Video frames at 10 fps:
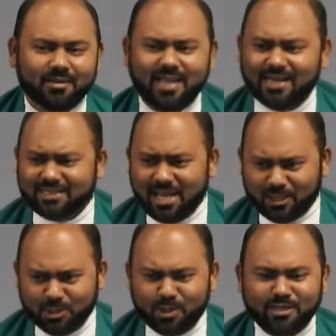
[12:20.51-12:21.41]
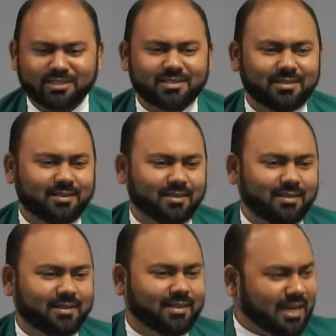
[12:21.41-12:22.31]
That's the assurance.
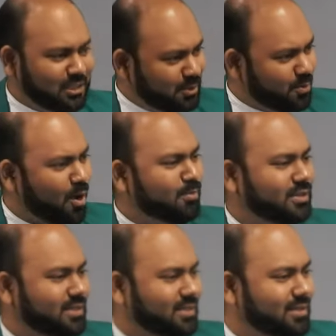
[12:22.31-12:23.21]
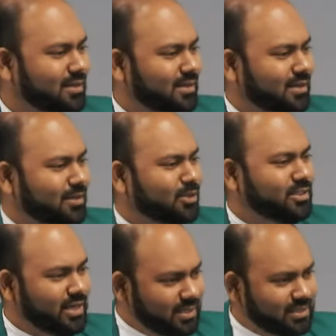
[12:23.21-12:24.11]
That's the promise.
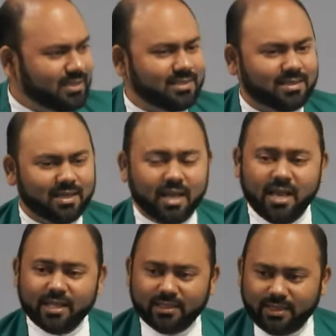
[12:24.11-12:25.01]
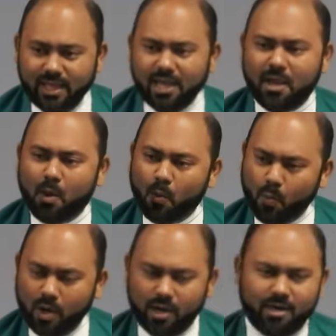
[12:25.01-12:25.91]
Jesus, the
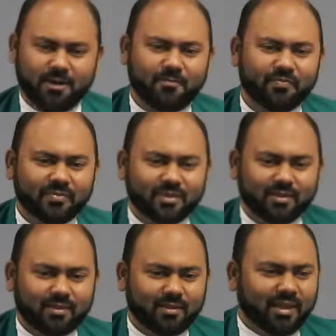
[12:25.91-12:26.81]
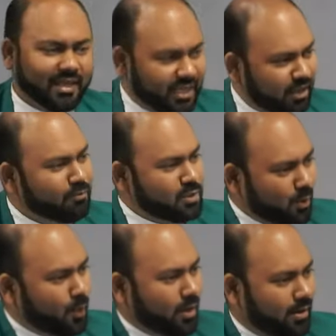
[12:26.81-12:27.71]
word, gives
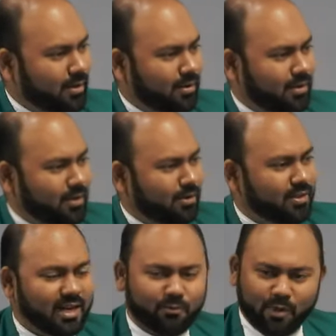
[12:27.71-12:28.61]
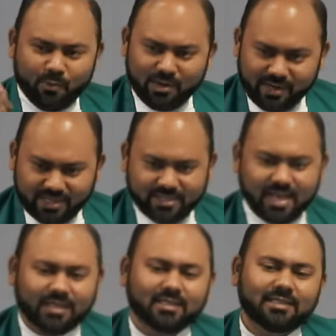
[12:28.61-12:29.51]
a word, that we will reach
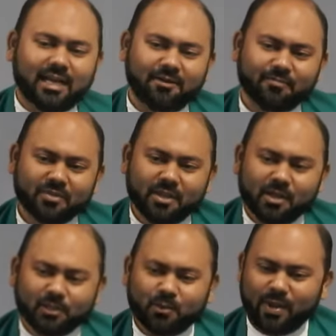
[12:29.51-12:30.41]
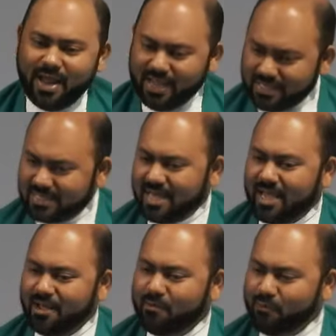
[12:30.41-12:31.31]
the other side. So when I
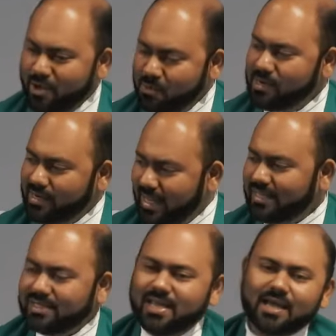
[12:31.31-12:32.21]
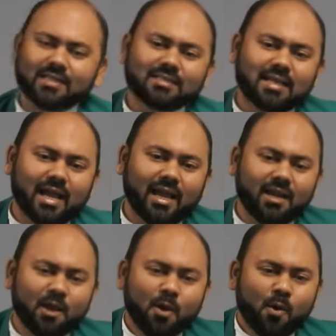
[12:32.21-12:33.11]
say we will reach the other
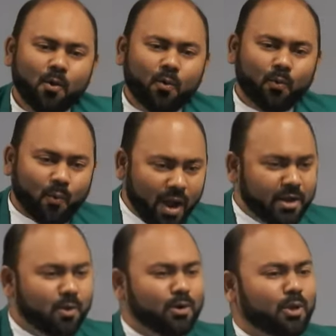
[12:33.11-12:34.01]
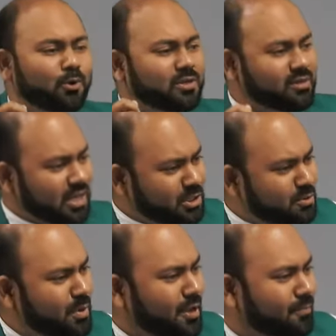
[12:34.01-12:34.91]
side, why don't you
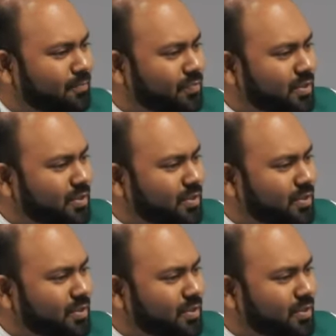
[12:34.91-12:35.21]
trust me?